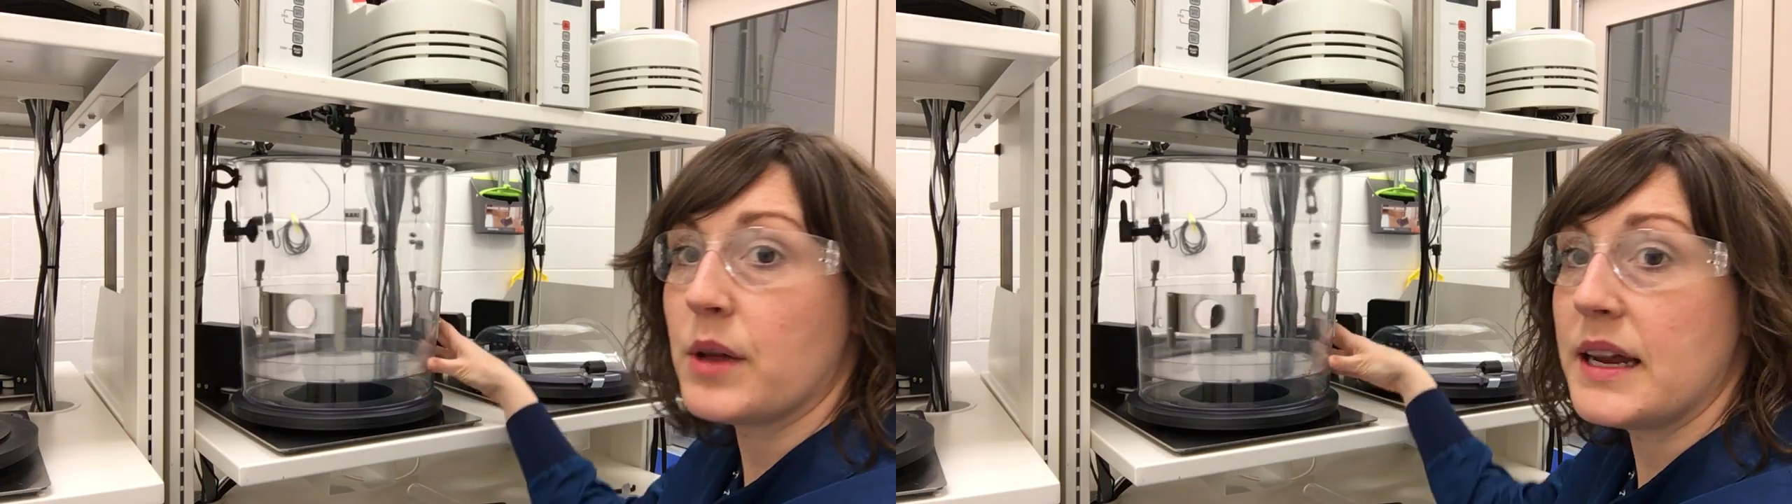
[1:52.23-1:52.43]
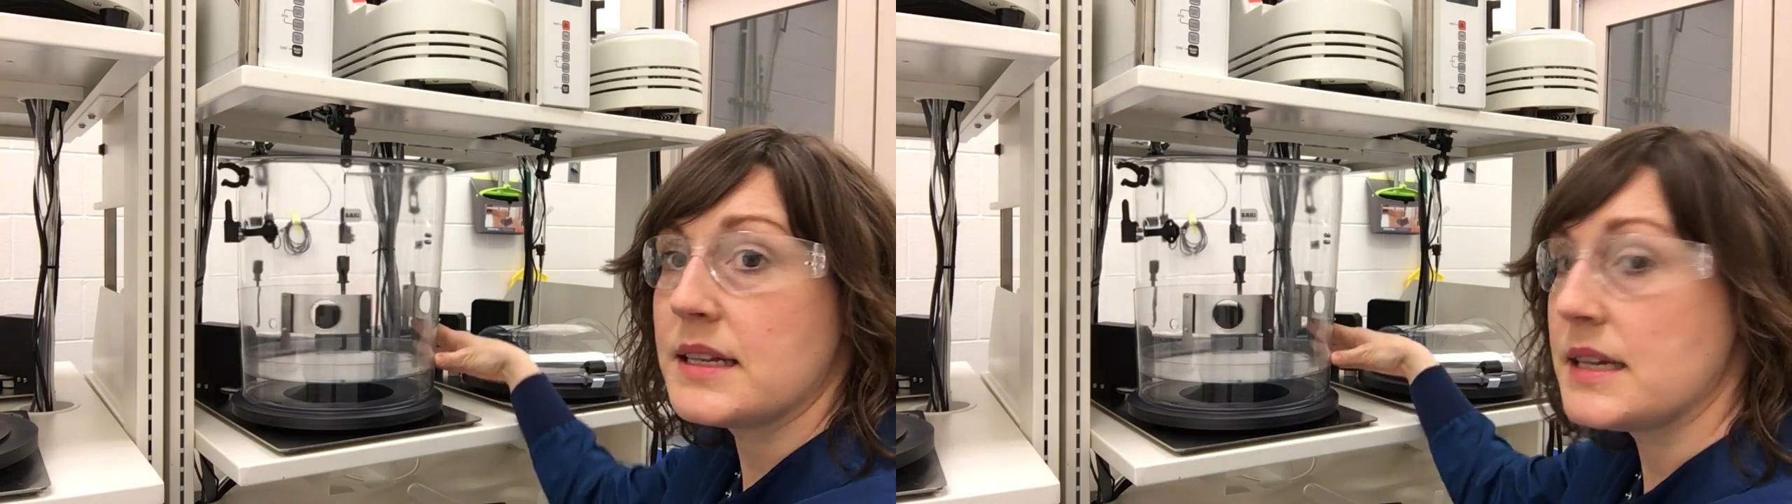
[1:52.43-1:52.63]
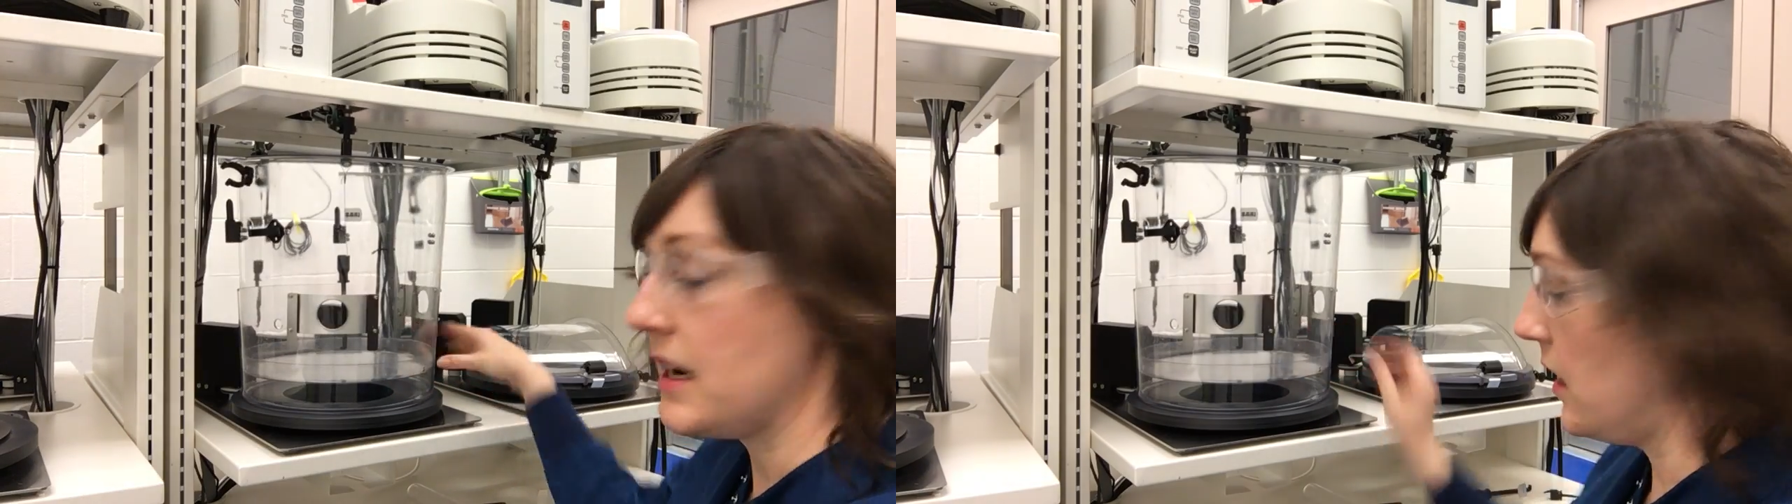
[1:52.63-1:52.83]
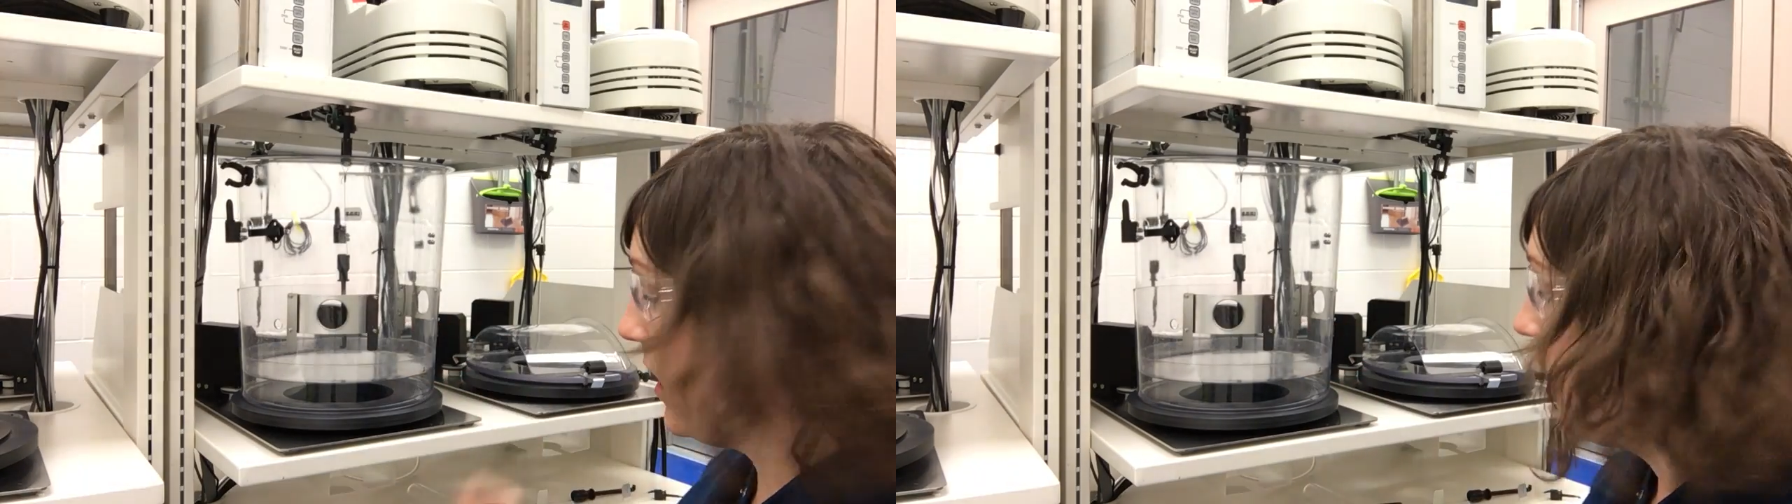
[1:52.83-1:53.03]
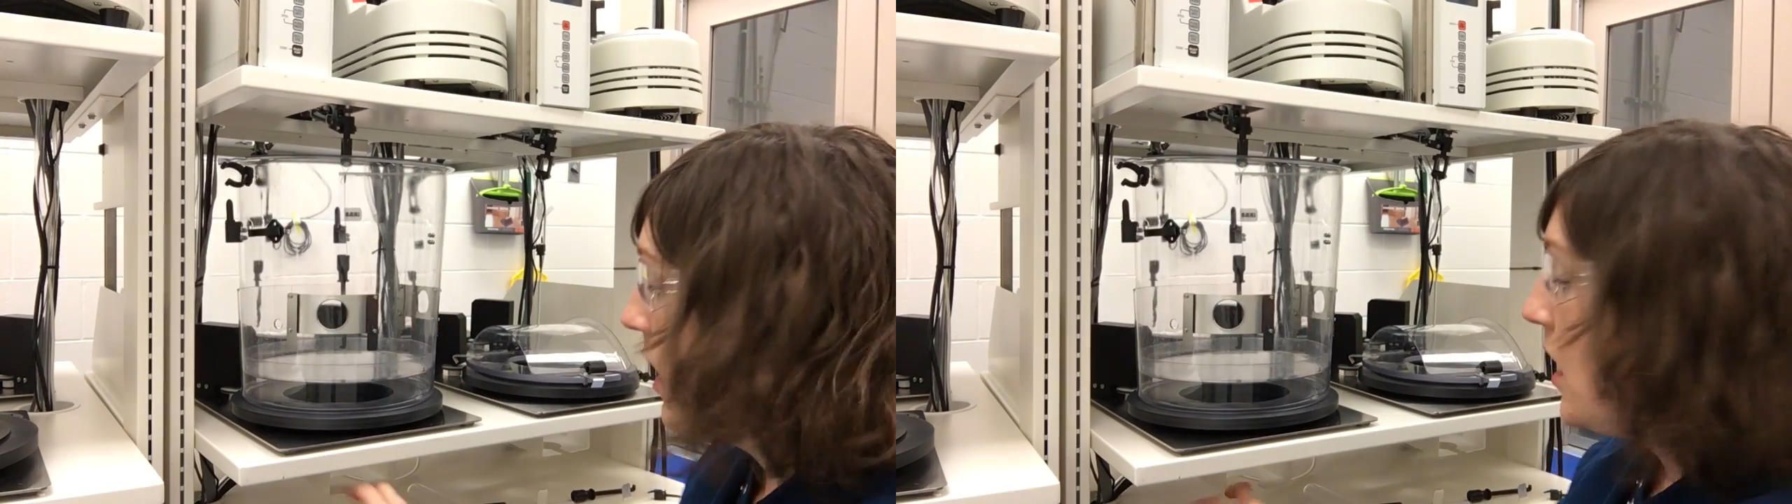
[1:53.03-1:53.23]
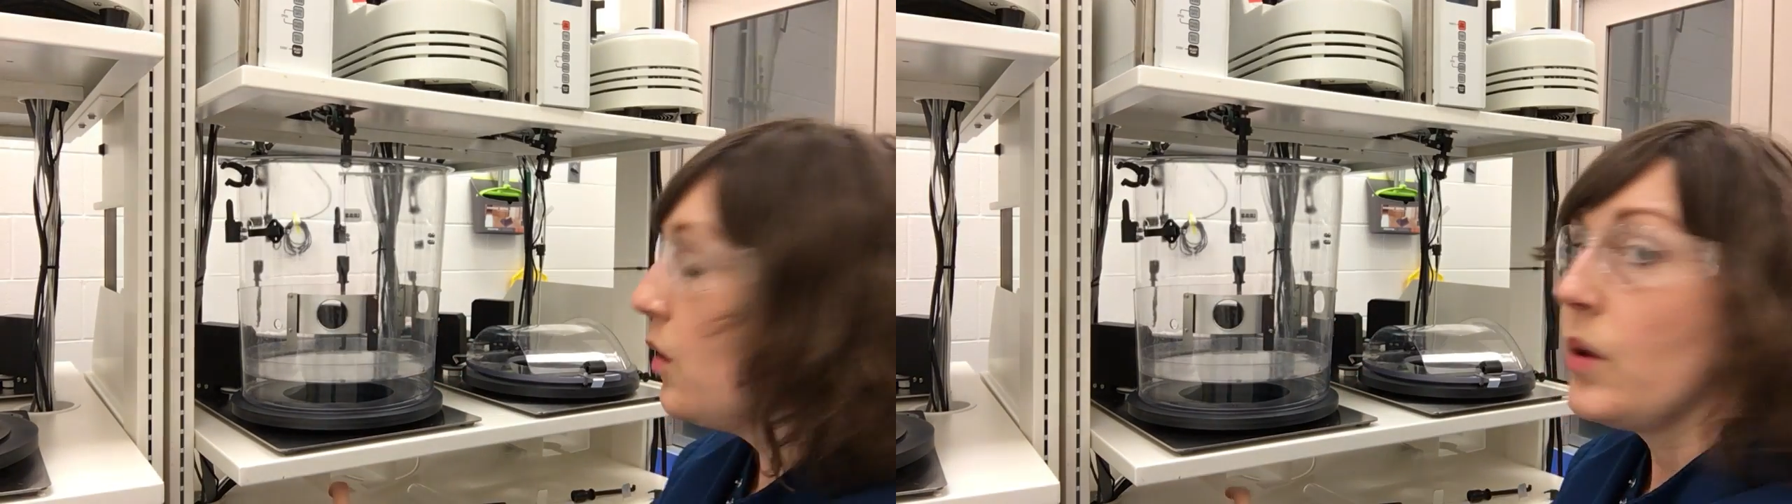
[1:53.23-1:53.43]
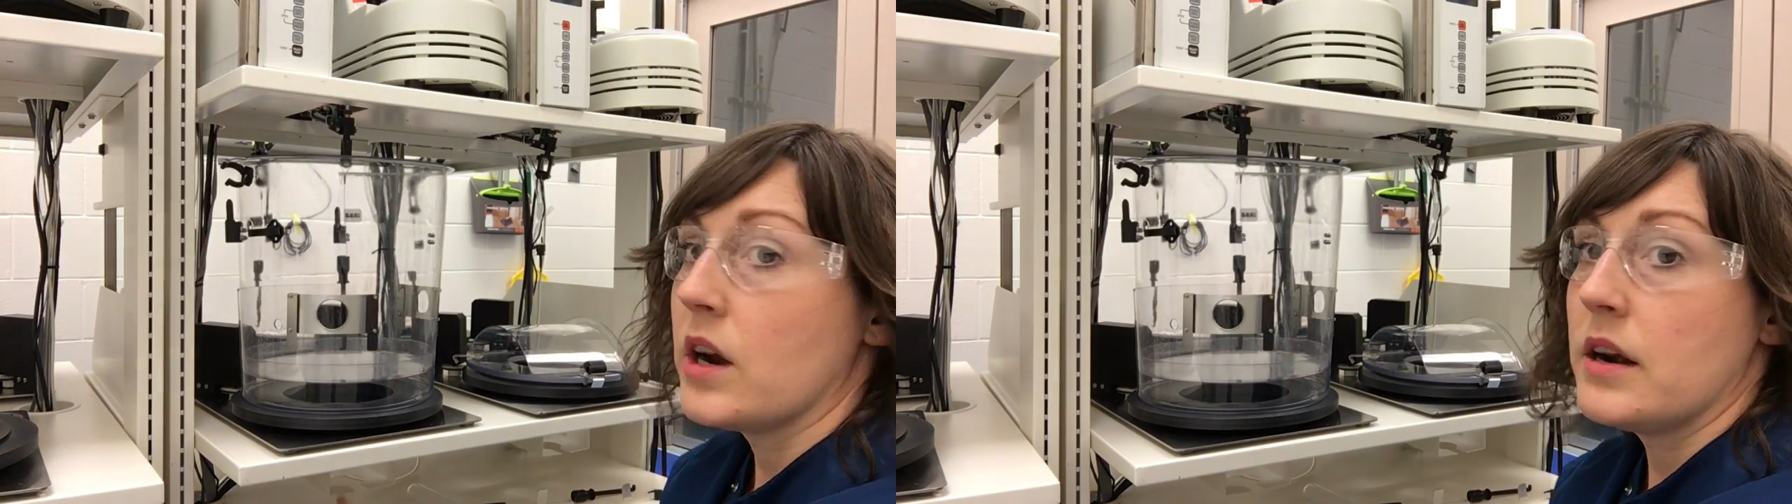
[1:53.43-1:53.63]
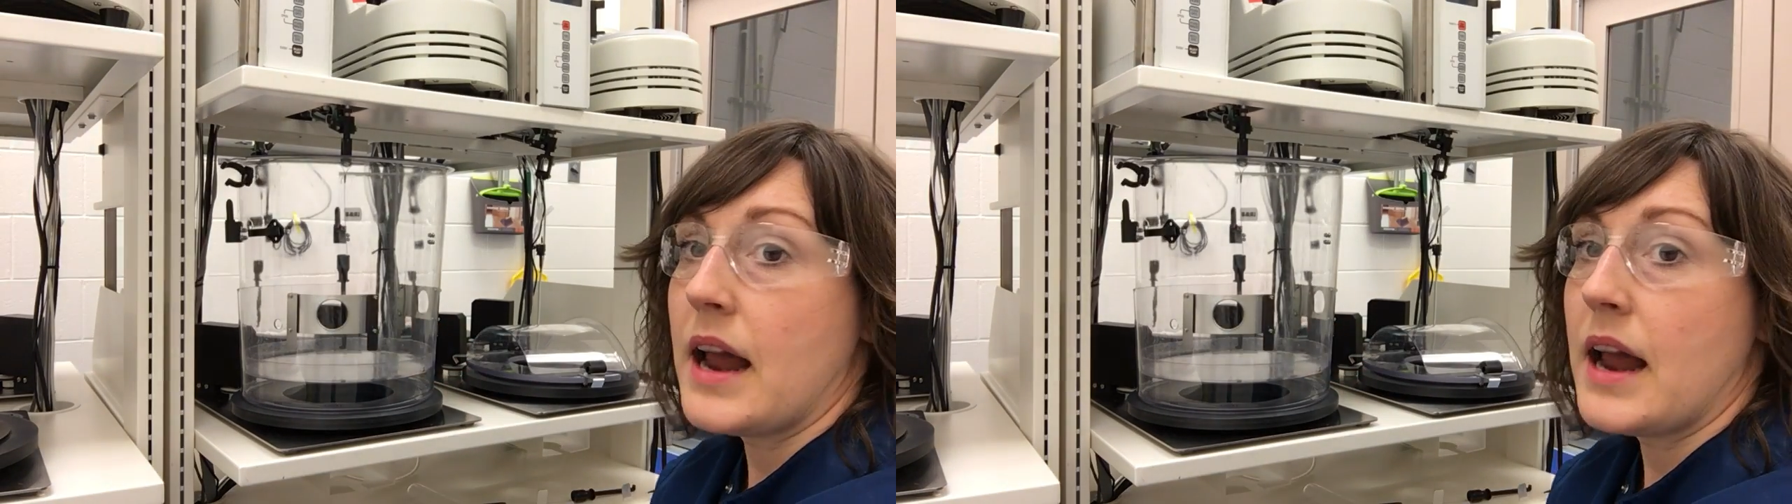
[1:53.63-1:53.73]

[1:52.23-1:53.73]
plates here, we are